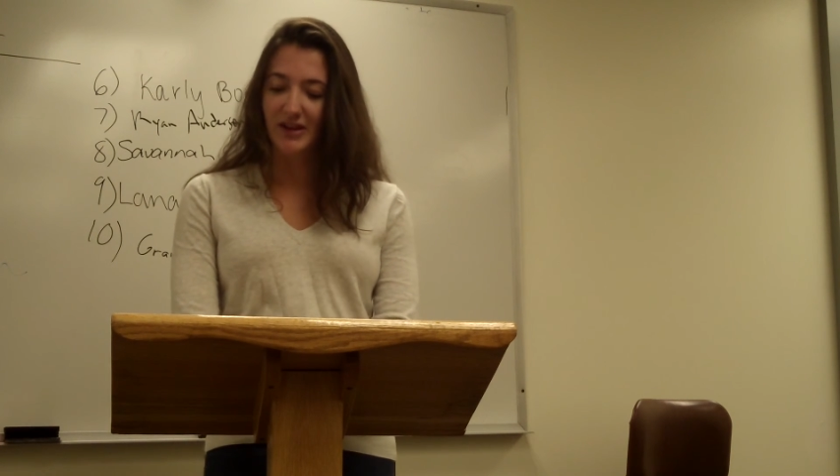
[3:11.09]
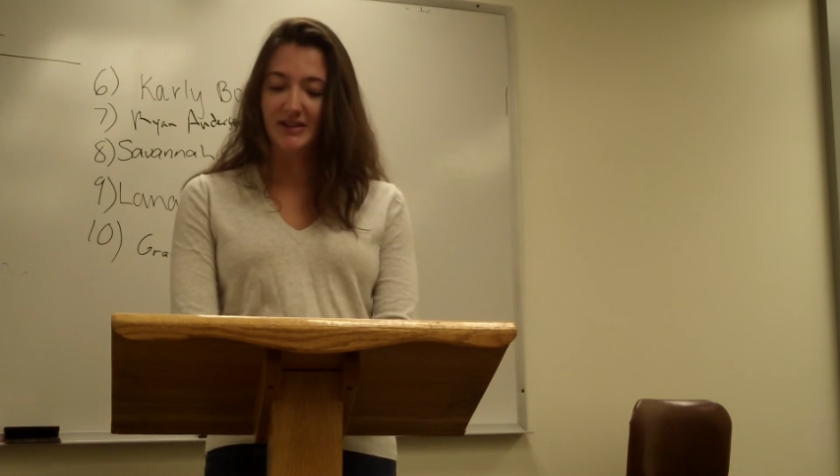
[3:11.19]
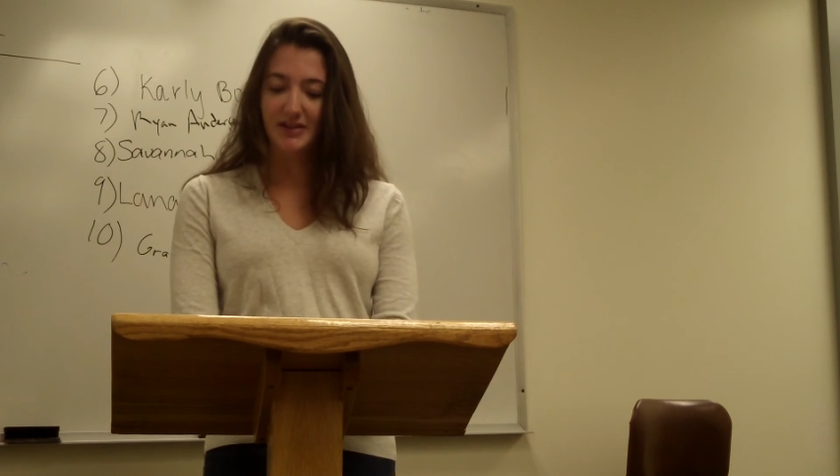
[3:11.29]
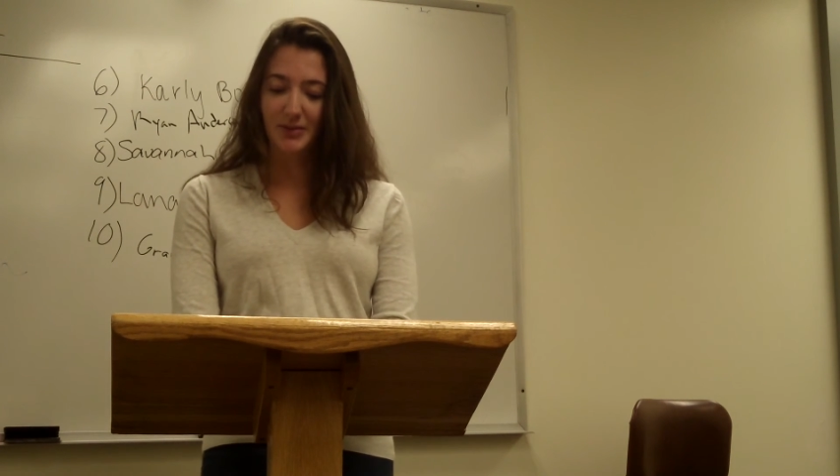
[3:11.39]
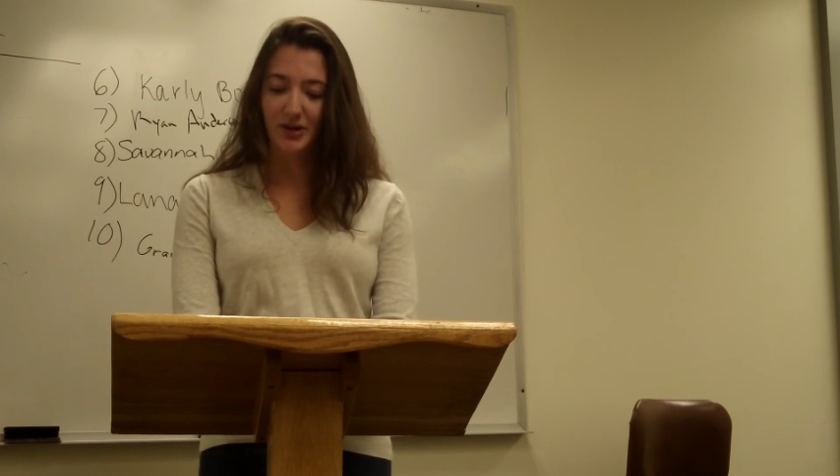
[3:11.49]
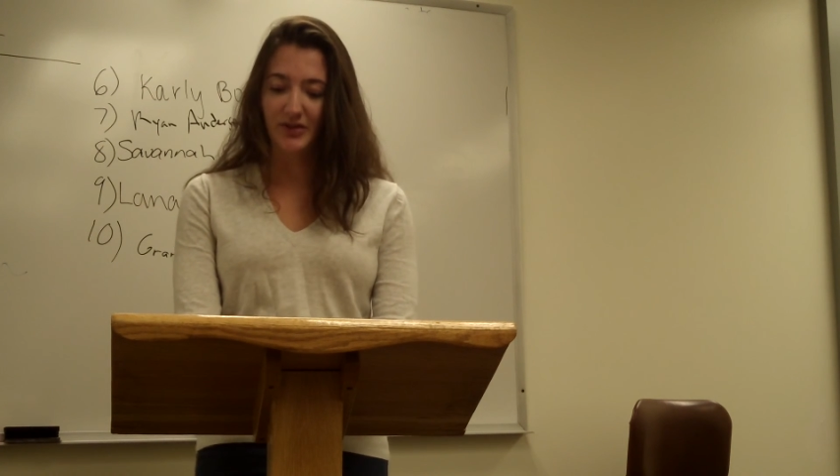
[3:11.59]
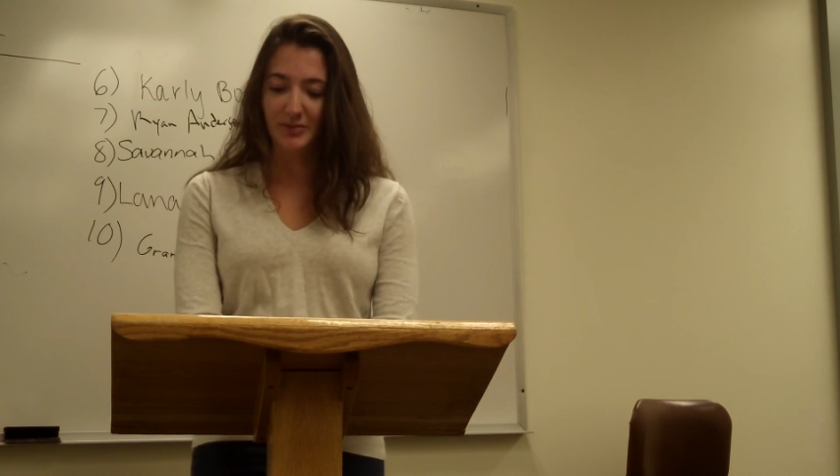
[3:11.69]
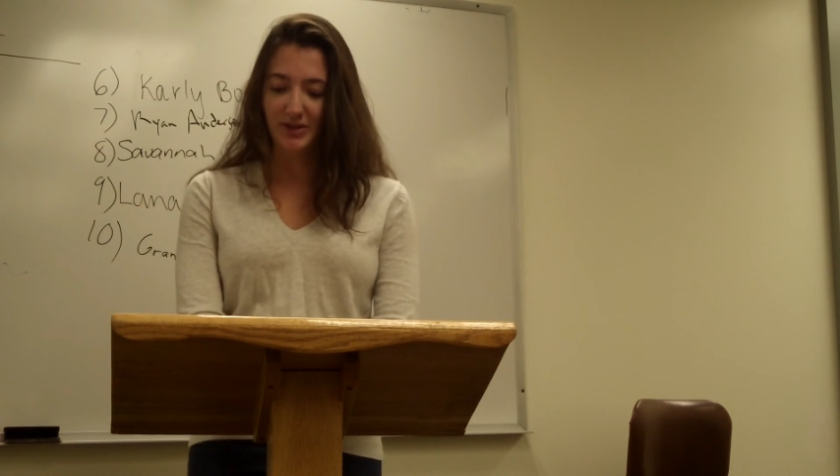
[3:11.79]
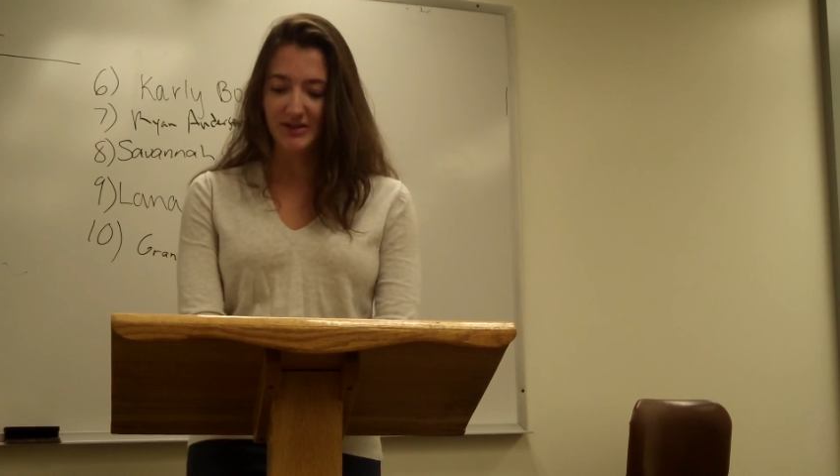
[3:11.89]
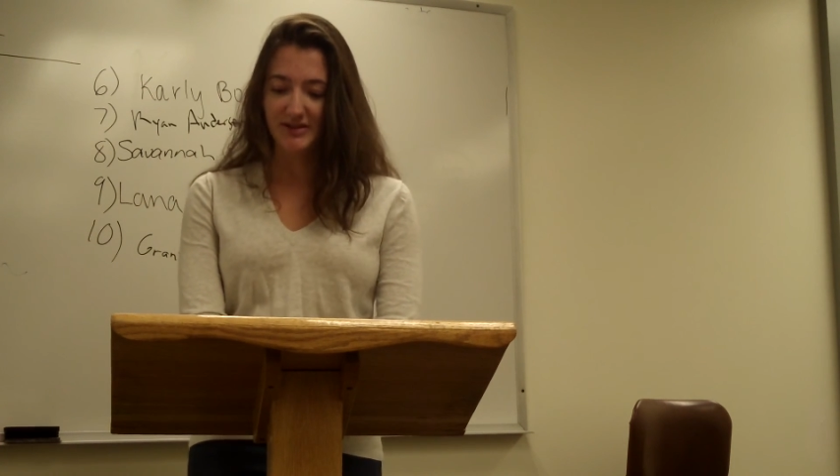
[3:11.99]
finding the
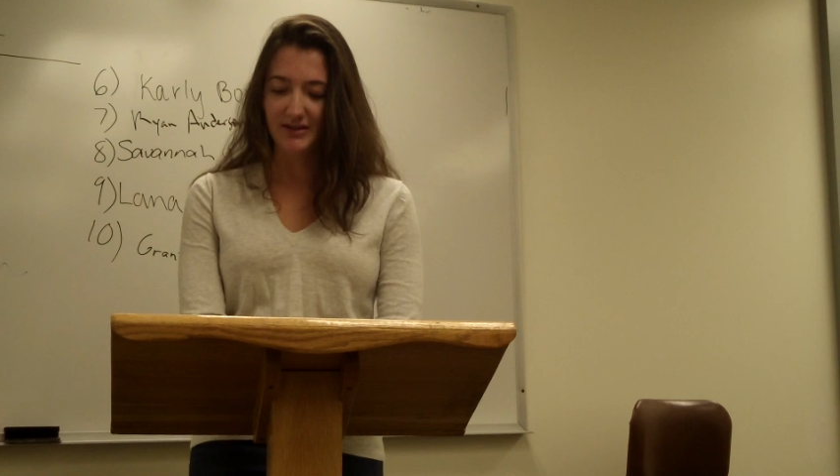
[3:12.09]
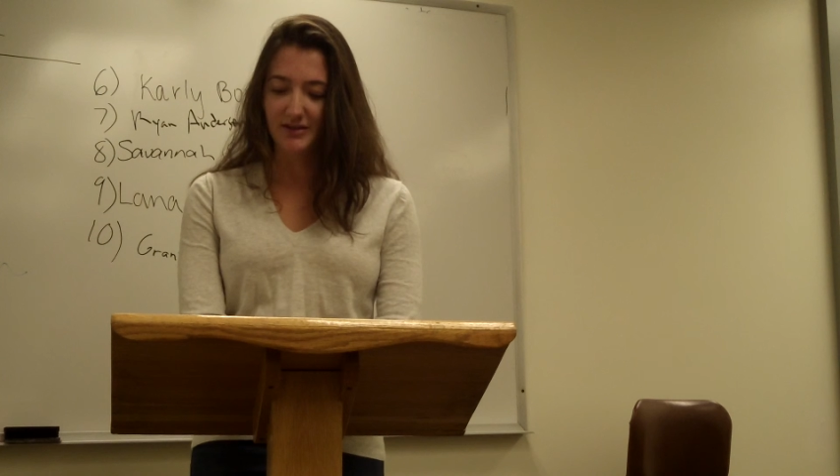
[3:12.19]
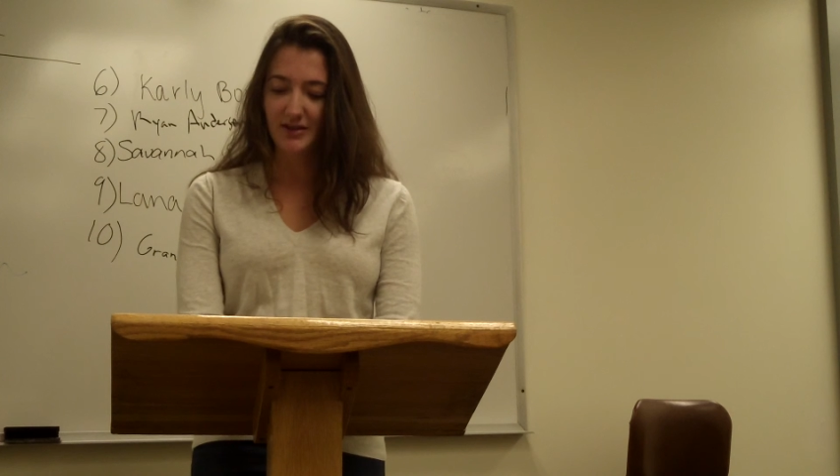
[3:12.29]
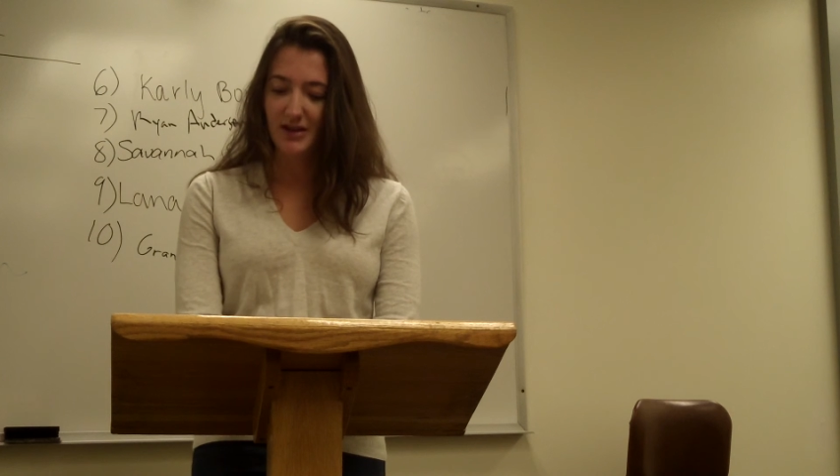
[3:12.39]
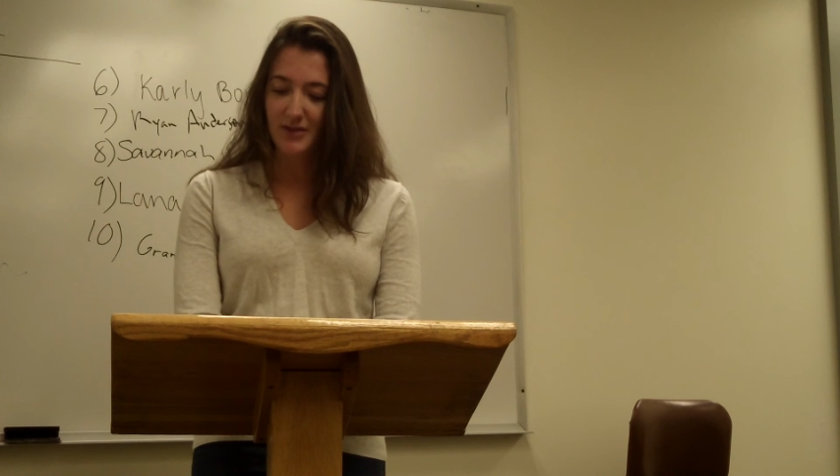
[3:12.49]
perfect person,